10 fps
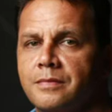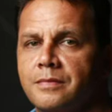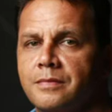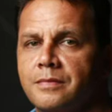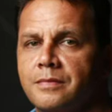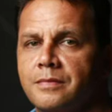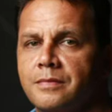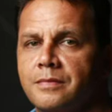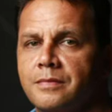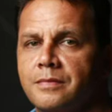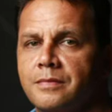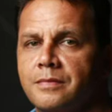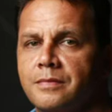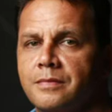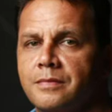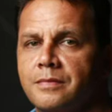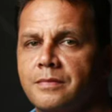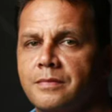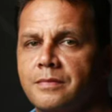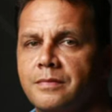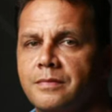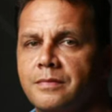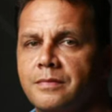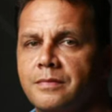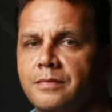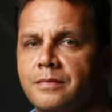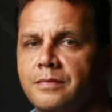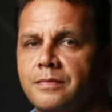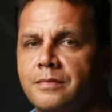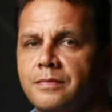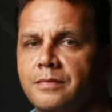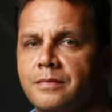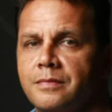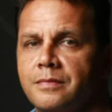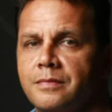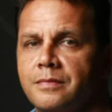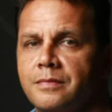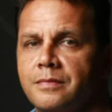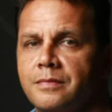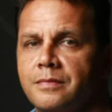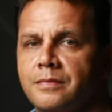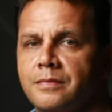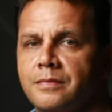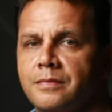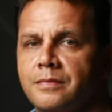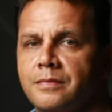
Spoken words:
This is a still picture; no speech is visible.